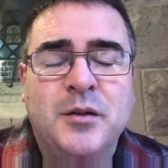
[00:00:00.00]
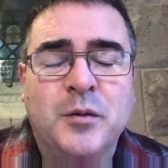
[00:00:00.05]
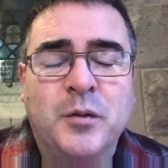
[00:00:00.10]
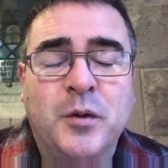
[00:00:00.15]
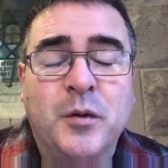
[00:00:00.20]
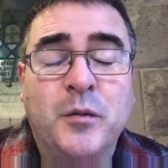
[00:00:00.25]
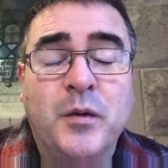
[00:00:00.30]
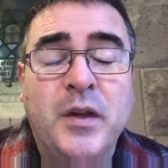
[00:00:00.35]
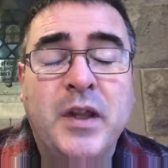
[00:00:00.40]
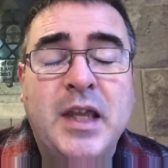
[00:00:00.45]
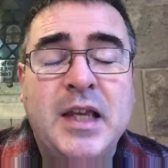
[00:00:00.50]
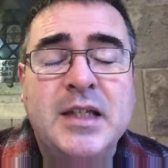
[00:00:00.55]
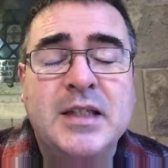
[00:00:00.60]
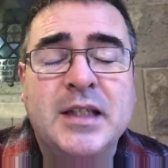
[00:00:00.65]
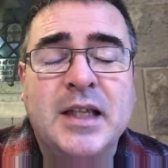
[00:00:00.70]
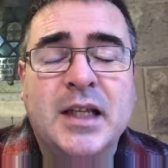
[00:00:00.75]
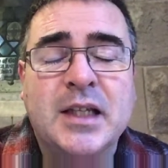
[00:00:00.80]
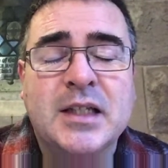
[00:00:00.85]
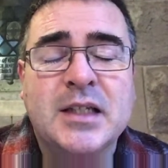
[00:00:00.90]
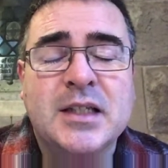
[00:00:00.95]
Lord, over these
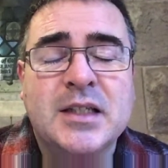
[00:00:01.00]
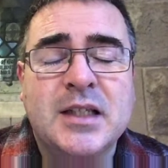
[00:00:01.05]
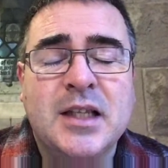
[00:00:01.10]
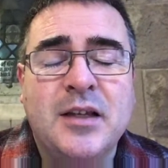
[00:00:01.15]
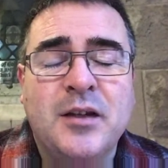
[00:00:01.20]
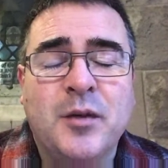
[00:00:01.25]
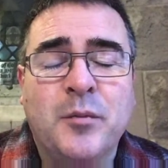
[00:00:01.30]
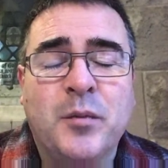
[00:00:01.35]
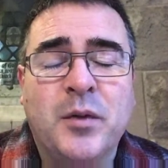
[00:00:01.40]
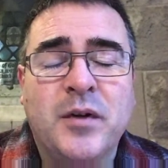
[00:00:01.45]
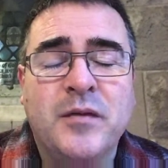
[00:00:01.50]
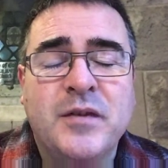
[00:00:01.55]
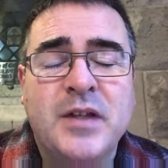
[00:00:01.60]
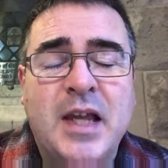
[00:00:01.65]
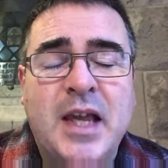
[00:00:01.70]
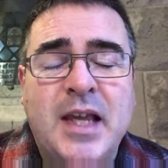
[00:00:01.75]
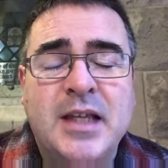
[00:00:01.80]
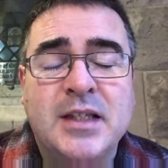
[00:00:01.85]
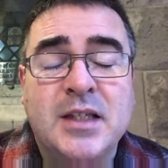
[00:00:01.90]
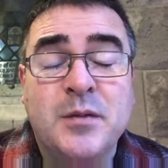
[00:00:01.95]
next number of
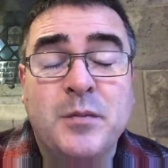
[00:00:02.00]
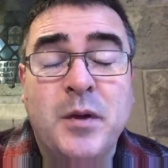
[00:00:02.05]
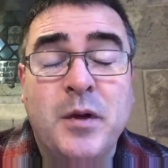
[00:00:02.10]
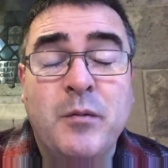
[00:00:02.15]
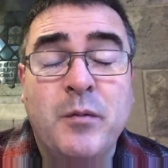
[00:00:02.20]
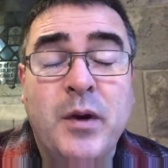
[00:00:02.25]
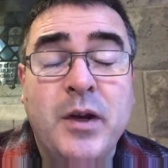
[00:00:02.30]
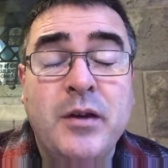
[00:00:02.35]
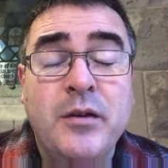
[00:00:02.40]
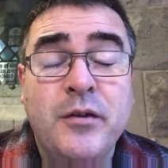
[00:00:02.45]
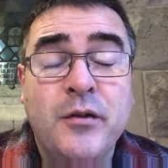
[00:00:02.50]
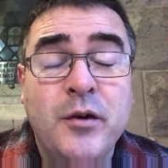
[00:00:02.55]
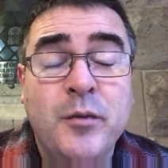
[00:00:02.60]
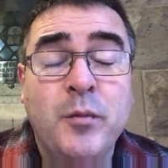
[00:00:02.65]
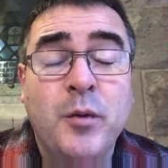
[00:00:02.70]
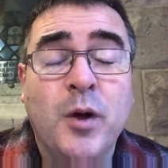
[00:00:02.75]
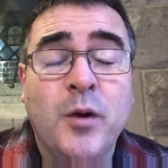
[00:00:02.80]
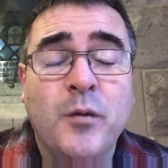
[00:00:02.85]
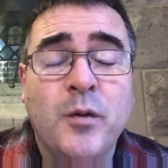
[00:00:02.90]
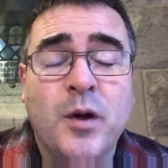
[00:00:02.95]
days as we read
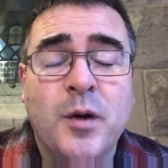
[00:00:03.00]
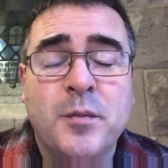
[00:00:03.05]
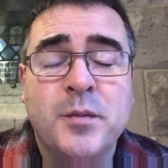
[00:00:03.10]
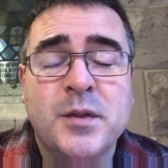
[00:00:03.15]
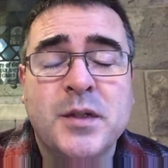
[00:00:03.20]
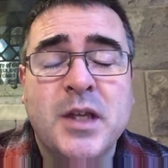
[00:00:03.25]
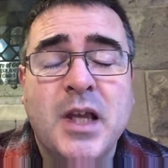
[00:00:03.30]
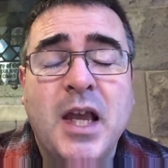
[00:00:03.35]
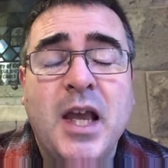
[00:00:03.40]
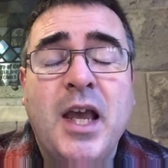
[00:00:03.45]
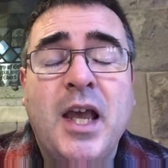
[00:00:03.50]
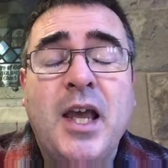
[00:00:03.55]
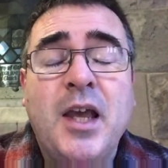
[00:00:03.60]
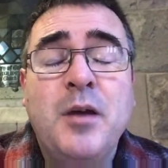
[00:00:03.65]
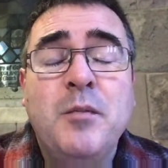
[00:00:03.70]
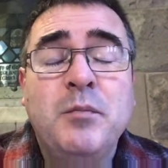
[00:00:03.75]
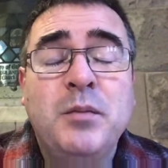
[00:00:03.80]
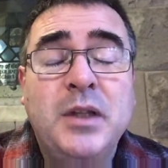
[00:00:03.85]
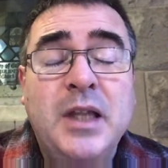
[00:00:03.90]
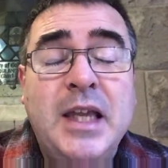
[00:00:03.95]
through Proverbs,
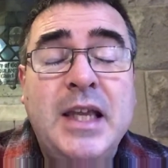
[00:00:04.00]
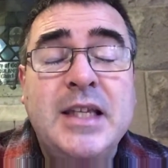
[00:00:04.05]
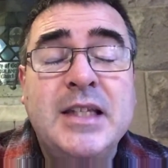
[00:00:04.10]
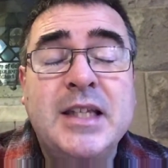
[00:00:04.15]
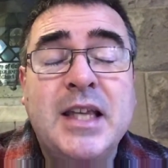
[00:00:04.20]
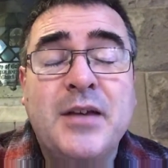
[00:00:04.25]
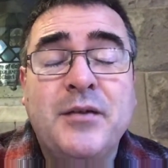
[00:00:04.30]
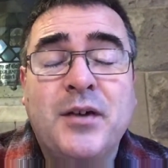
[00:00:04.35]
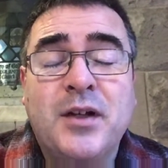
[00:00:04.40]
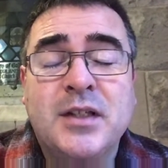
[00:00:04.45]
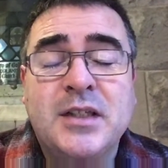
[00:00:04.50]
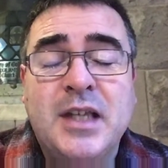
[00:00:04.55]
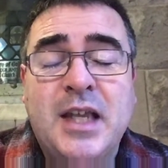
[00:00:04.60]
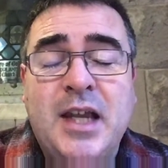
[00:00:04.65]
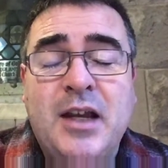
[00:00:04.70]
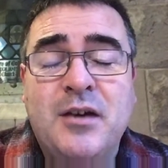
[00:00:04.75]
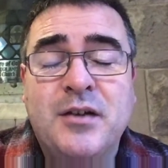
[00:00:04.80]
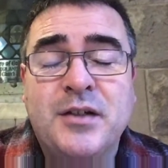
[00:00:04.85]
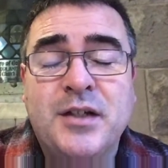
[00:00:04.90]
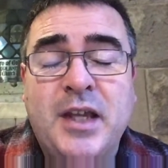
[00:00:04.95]
please give us
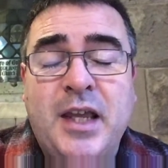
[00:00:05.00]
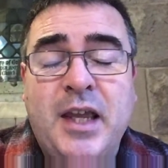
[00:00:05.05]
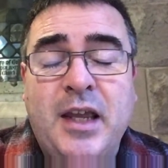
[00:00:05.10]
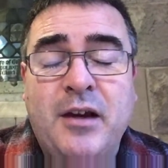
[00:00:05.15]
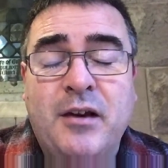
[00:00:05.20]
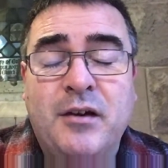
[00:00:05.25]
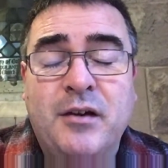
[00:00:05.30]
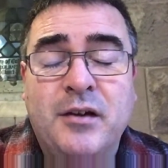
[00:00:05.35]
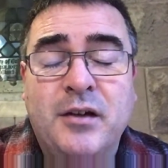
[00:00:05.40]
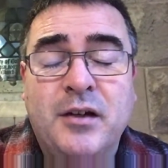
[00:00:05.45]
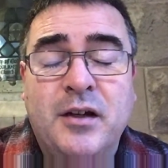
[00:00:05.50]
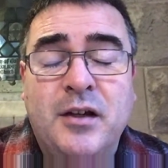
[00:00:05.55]
ears to hear.